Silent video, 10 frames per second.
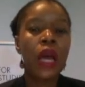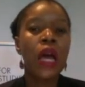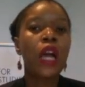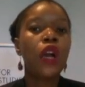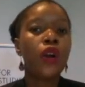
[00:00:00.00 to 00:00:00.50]

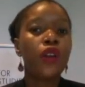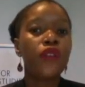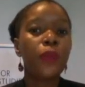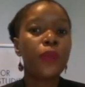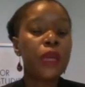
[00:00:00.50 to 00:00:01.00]
A lot
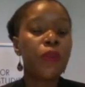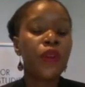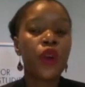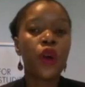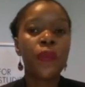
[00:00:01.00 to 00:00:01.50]
of the people
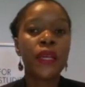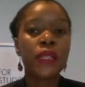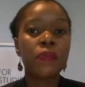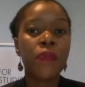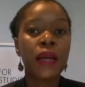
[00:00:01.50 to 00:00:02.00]
that are being
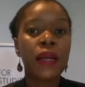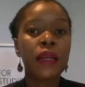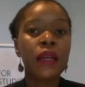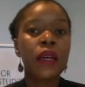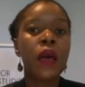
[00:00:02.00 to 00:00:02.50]

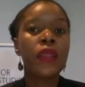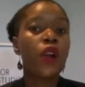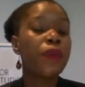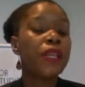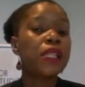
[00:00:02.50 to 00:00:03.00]

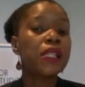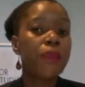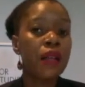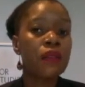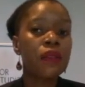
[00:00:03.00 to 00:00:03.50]

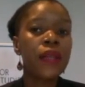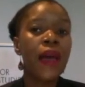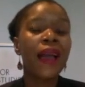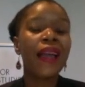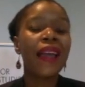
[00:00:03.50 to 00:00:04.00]
smuggled
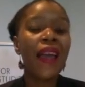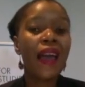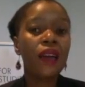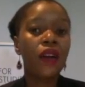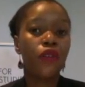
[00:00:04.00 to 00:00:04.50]

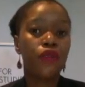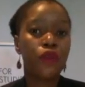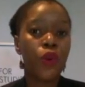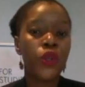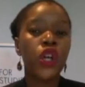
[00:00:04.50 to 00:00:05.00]
can
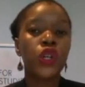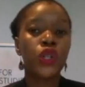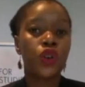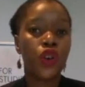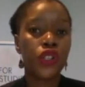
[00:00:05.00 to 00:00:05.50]
afford
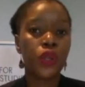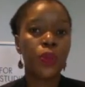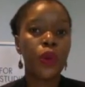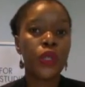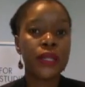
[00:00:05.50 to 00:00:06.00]
to cross the
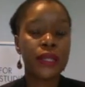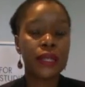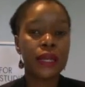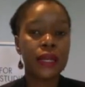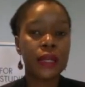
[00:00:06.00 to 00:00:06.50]
border
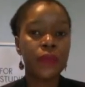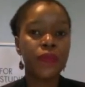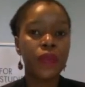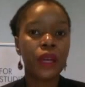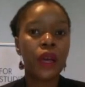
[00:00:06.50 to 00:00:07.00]
legally.
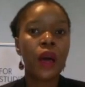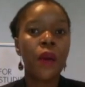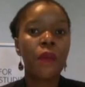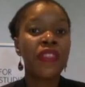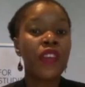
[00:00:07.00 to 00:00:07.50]

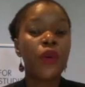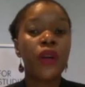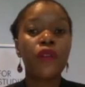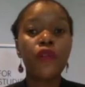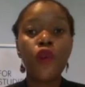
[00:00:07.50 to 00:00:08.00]
But they are
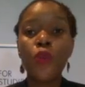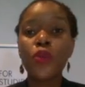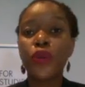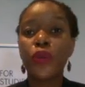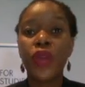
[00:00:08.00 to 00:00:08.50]

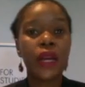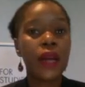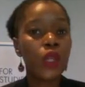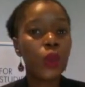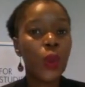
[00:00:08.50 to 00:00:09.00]
informed through their
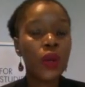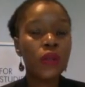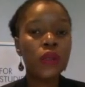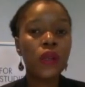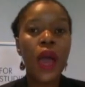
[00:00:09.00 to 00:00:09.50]

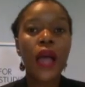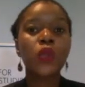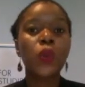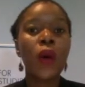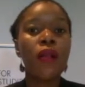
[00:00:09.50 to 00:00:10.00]
networks,
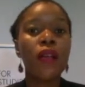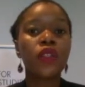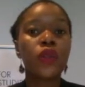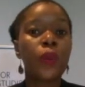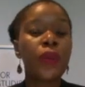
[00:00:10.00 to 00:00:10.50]
as well
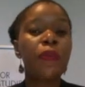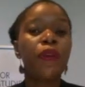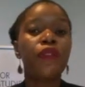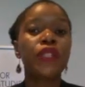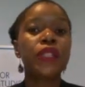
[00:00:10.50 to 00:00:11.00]
as through
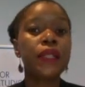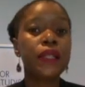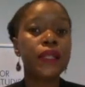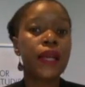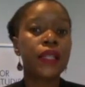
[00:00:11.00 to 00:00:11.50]
people
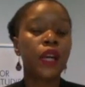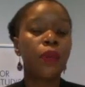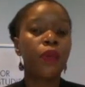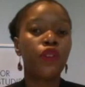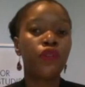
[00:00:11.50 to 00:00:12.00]

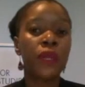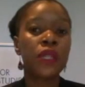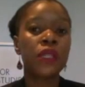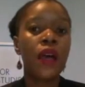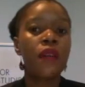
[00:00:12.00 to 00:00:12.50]
facilitating
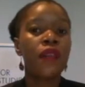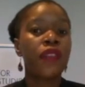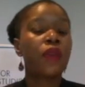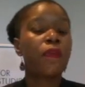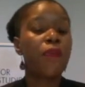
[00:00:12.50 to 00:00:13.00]
movement,
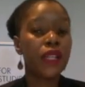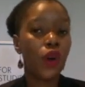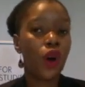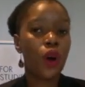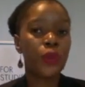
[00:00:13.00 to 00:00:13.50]
that the
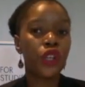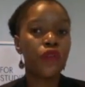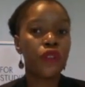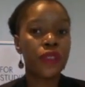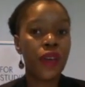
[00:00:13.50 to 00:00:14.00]
better
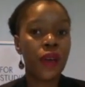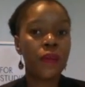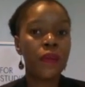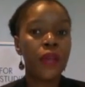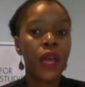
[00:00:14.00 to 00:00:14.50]
option for
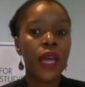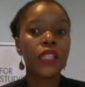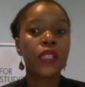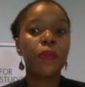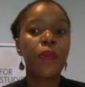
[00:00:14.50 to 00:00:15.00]
them
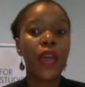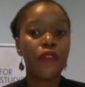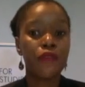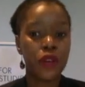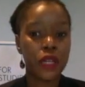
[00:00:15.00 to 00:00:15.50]
is to pay
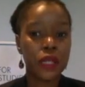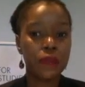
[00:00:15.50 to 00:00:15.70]
for it.